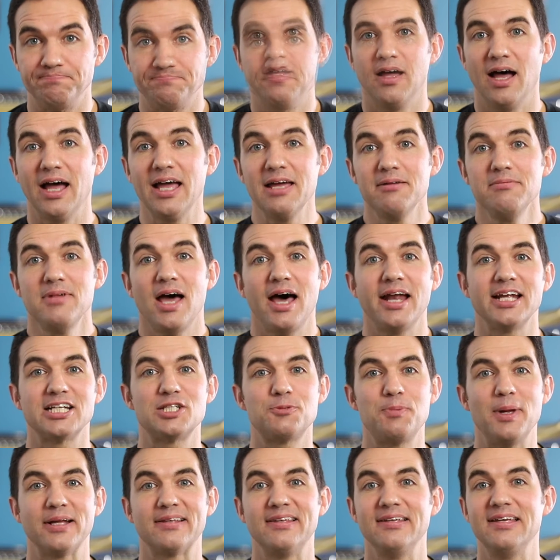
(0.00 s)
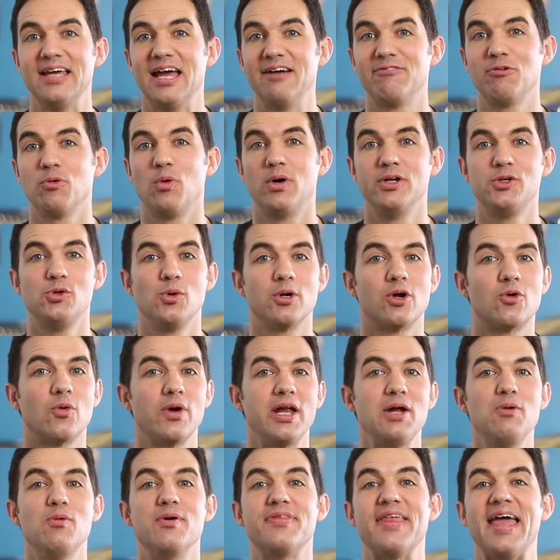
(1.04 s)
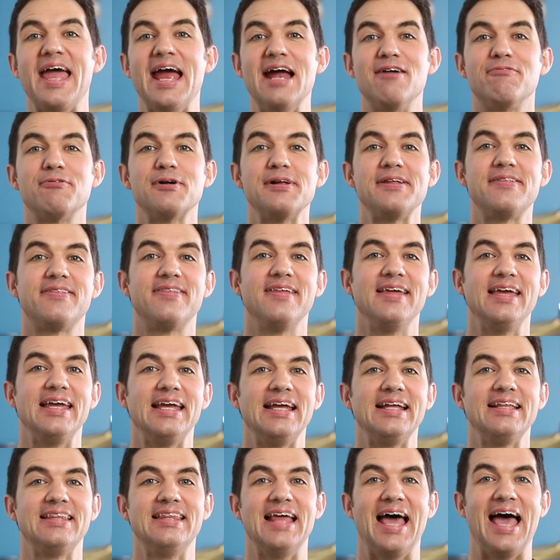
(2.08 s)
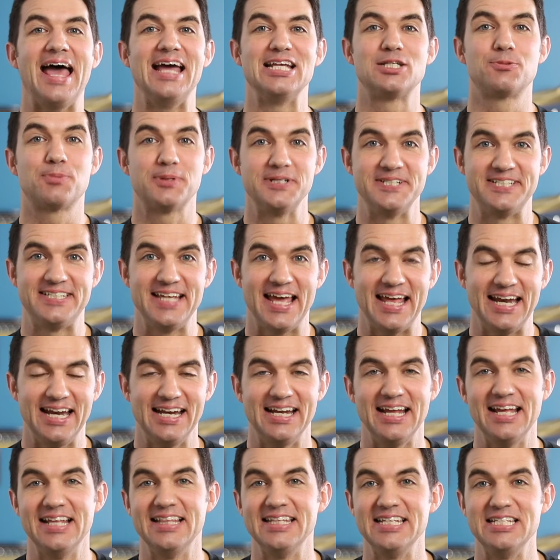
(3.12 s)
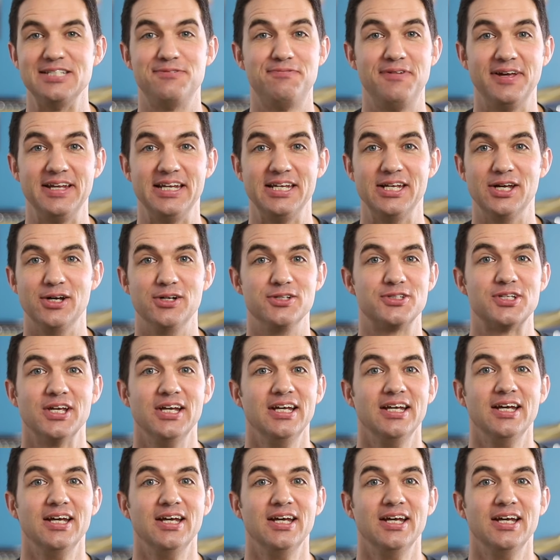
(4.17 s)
I am not expecting everyone to agree with everything that is presented in these videos,